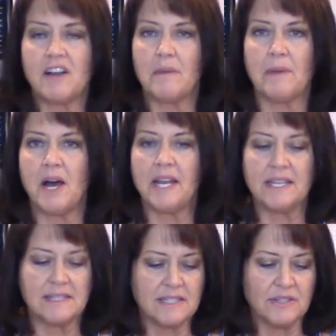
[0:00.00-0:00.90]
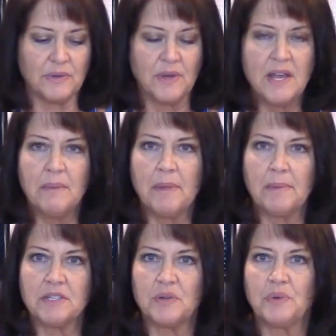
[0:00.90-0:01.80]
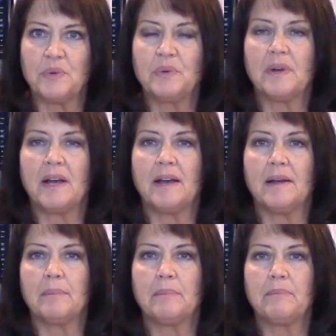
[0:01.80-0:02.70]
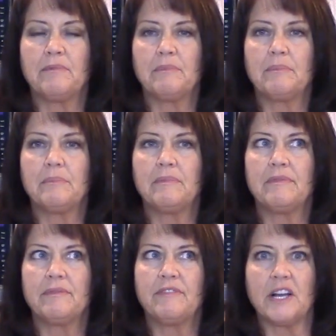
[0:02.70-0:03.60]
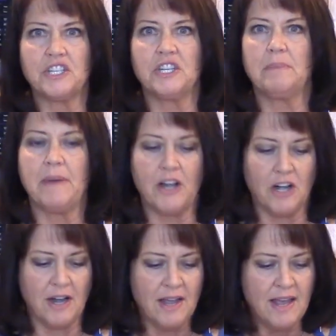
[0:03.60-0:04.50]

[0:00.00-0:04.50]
bodies to be able to function better.